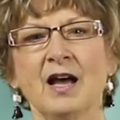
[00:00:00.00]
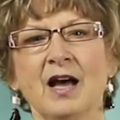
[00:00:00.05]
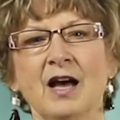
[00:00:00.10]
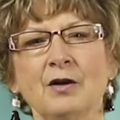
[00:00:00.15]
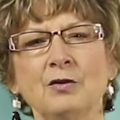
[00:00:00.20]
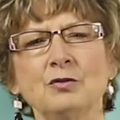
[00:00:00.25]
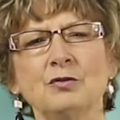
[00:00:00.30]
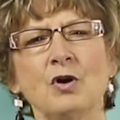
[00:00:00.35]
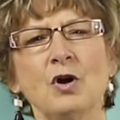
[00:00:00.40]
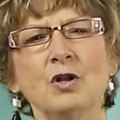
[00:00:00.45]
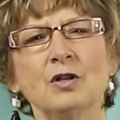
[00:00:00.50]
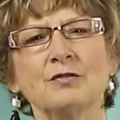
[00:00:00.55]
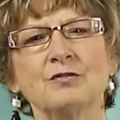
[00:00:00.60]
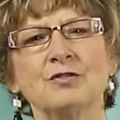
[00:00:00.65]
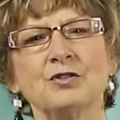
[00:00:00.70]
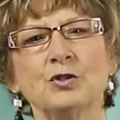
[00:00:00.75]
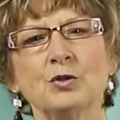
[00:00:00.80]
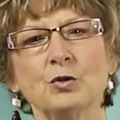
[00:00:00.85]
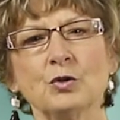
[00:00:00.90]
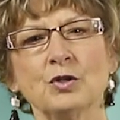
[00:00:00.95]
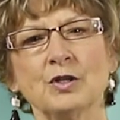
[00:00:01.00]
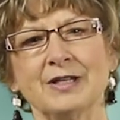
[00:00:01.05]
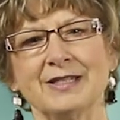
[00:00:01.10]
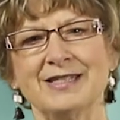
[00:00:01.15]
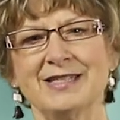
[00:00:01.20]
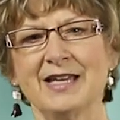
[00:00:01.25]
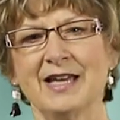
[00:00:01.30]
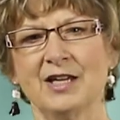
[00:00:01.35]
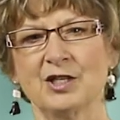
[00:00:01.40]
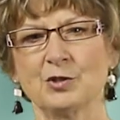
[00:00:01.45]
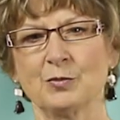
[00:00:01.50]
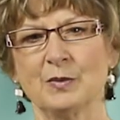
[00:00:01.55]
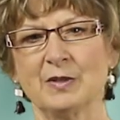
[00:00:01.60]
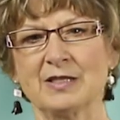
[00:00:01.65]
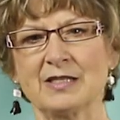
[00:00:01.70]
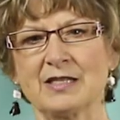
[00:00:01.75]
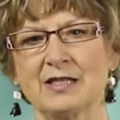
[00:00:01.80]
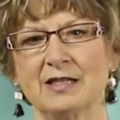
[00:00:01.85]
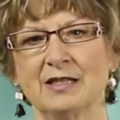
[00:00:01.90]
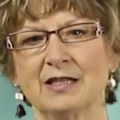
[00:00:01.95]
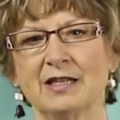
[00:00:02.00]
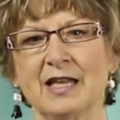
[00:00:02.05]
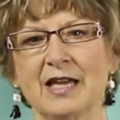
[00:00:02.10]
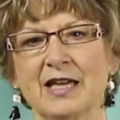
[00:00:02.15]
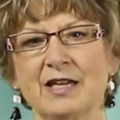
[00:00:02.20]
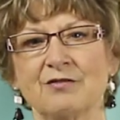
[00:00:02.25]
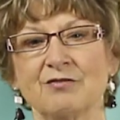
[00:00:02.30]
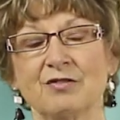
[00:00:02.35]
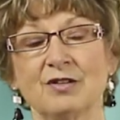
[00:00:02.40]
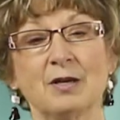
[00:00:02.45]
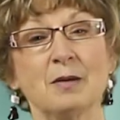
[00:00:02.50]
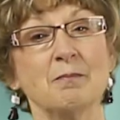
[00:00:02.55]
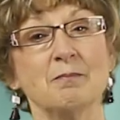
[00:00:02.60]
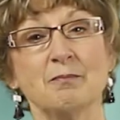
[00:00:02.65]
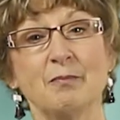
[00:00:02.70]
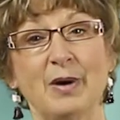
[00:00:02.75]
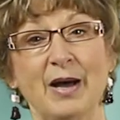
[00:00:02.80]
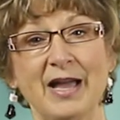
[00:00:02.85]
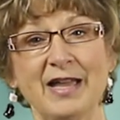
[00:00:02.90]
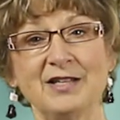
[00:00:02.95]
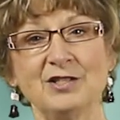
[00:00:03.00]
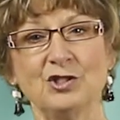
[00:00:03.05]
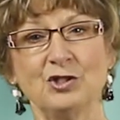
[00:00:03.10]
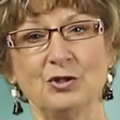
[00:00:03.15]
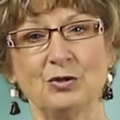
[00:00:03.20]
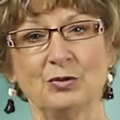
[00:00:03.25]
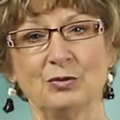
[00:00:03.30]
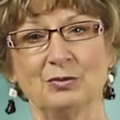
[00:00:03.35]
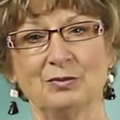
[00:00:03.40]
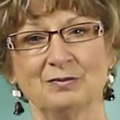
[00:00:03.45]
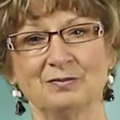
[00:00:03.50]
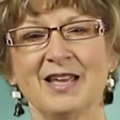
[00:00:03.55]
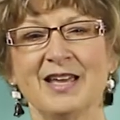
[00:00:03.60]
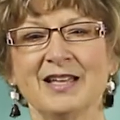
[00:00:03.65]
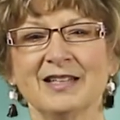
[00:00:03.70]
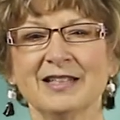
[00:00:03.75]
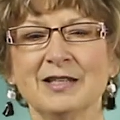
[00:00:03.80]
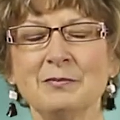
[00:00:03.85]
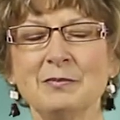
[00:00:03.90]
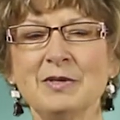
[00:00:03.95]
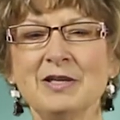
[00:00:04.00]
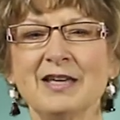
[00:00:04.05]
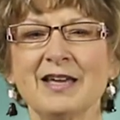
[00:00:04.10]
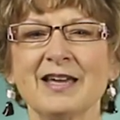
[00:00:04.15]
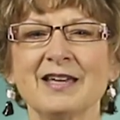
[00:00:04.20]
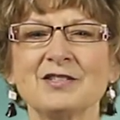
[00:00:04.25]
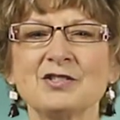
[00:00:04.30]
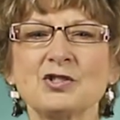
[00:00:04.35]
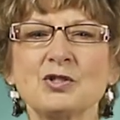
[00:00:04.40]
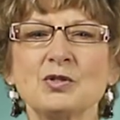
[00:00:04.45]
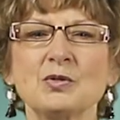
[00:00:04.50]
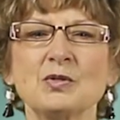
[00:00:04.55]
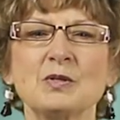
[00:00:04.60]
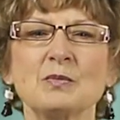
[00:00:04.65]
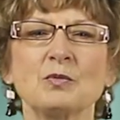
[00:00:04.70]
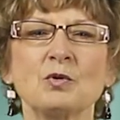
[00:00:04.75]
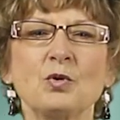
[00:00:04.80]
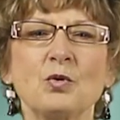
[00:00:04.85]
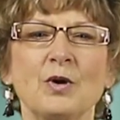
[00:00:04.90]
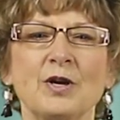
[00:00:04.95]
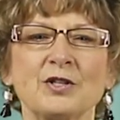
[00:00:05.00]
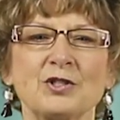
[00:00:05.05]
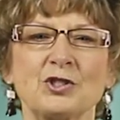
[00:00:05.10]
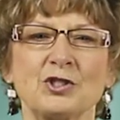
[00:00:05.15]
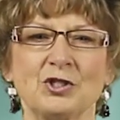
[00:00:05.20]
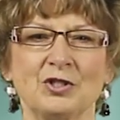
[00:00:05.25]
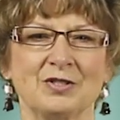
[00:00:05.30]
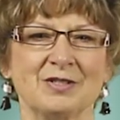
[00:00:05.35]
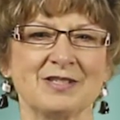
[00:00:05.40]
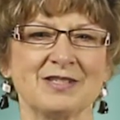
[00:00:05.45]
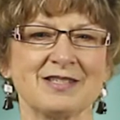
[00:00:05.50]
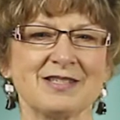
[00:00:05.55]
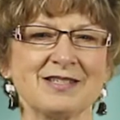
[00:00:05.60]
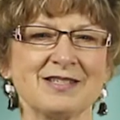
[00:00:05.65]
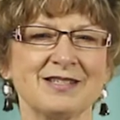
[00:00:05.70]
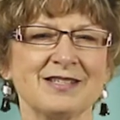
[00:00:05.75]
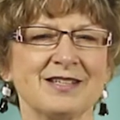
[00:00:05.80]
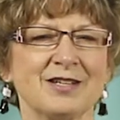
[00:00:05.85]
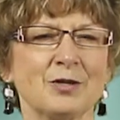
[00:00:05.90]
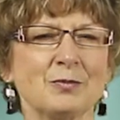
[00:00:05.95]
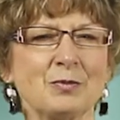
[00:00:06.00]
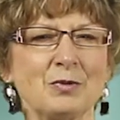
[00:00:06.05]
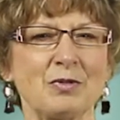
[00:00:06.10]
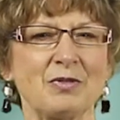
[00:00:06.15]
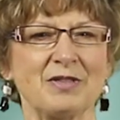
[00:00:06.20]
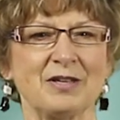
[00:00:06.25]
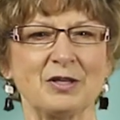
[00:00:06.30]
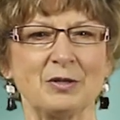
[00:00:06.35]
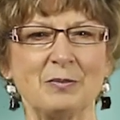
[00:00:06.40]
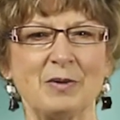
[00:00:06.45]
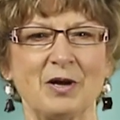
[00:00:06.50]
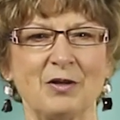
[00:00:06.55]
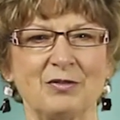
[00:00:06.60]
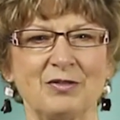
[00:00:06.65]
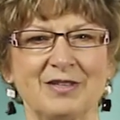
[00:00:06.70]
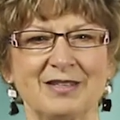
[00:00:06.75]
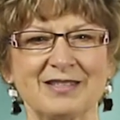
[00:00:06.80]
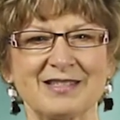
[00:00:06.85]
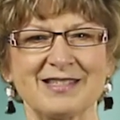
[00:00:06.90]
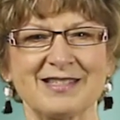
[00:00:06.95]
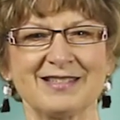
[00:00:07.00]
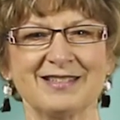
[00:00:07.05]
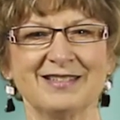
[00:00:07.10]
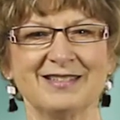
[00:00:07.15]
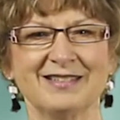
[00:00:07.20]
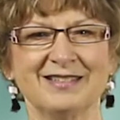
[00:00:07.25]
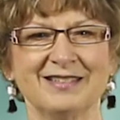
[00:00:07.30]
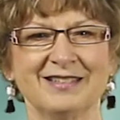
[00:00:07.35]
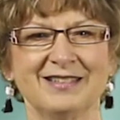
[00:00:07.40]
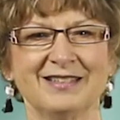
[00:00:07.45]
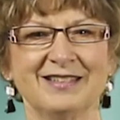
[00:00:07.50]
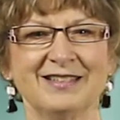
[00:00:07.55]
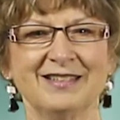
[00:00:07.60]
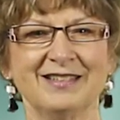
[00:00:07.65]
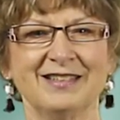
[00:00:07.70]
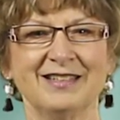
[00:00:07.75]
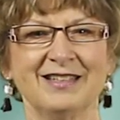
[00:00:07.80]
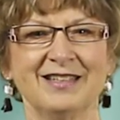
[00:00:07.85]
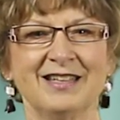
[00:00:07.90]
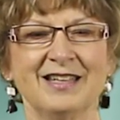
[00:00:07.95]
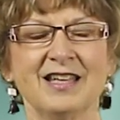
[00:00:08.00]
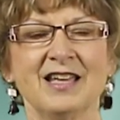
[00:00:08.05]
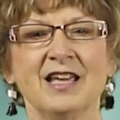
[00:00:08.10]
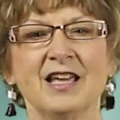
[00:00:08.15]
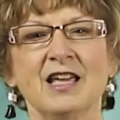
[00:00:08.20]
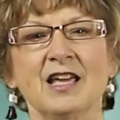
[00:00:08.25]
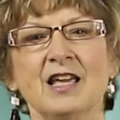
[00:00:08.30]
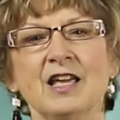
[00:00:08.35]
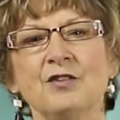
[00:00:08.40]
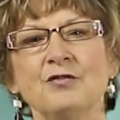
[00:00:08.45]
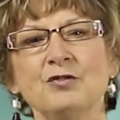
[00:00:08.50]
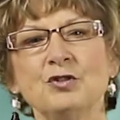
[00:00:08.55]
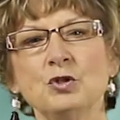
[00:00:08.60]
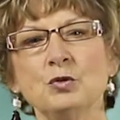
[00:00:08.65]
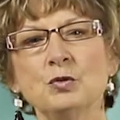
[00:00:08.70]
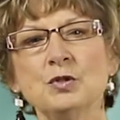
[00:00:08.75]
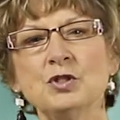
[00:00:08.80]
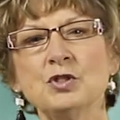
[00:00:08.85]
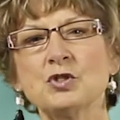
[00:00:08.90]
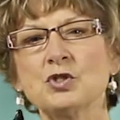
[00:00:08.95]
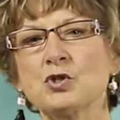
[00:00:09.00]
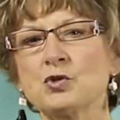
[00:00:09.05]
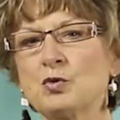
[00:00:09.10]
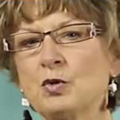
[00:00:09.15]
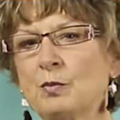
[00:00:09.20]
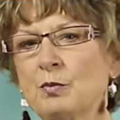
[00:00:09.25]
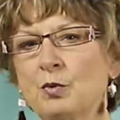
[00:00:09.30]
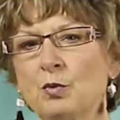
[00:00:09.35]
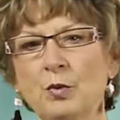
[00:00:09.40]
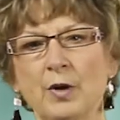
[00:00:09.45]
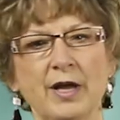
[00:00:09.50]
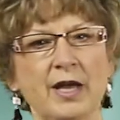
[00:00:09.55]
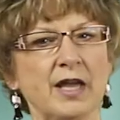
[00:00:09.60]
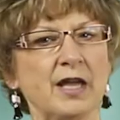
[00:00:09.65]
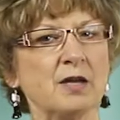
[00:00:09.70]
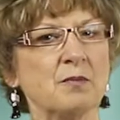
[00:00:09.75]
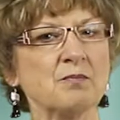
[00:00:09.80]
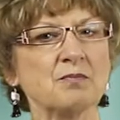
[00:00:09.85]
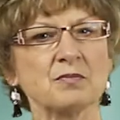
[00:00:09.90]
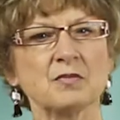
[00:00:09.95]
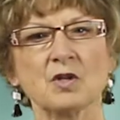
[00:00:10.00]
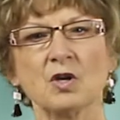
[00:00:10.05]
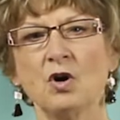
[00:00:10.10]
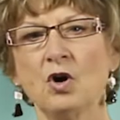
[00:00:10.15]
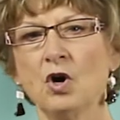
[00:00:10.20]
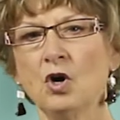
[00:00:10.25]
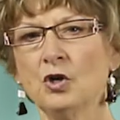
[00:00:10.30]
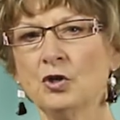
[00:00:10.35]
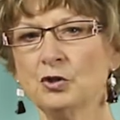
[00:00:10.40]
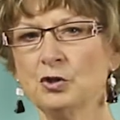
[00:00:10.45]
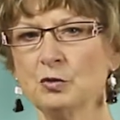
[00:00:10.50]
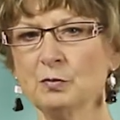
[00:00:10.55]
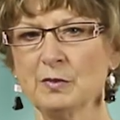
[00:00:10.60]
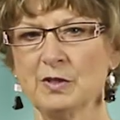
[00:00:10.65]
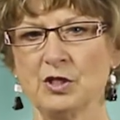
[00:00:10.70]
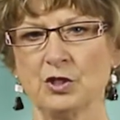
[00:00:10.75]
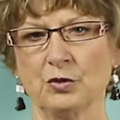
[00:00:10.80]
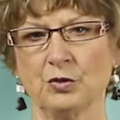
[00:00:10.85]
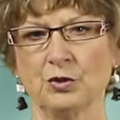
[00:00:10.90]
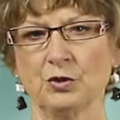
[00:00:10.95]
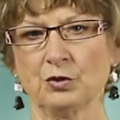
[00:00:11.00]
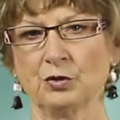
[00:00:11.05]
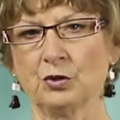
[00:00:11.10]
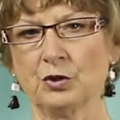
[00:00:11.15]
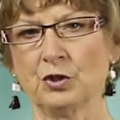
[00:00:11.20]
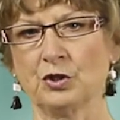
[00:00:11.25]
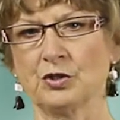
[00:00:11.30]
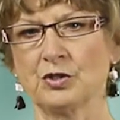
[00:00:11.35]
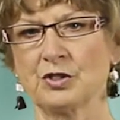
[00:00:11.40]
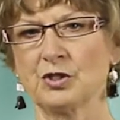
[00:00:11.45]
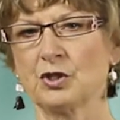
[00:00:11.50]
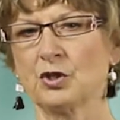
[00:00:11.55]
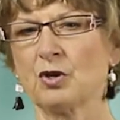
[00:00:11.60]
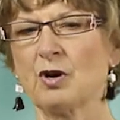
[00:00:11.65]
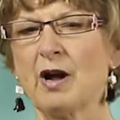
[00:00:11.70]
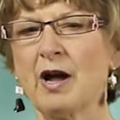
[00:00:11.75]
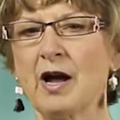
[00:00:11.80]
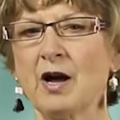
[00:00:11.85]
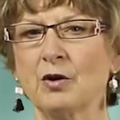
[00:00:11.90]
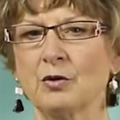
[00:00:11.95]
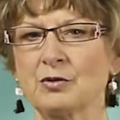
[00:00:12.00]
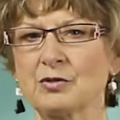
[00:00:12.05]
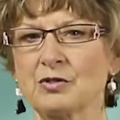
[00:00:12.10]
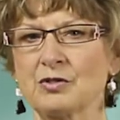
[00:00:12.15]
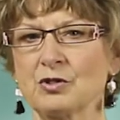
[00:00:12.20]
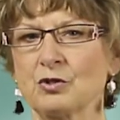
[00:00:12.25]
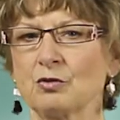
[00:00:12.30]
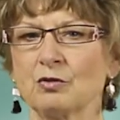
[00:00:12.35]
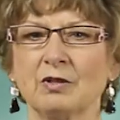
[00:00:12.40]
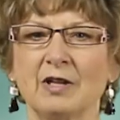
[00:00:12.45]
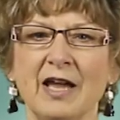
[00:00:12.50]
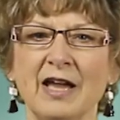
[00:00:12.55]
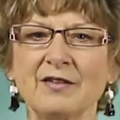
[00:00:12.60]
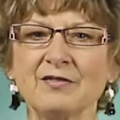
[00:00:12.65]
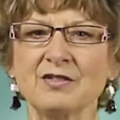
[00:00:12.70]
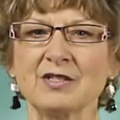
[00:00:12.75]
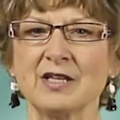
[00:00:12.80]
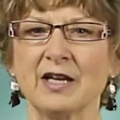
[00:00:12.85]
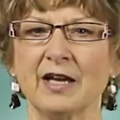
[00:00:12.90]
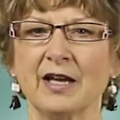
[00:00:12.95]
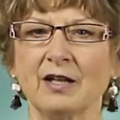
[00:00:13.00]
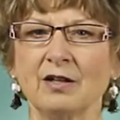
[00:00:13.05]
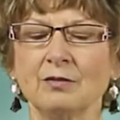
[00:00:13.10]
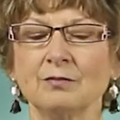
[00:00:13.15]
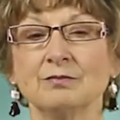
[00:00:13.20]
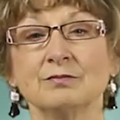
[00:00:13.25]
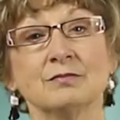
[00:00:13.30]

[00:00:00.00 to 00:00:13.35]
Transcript: how do all of your attachments in life bind you? Let me ask you some questions to help you think about this. If you were to strip away all your material goods, your house, your lifestyle,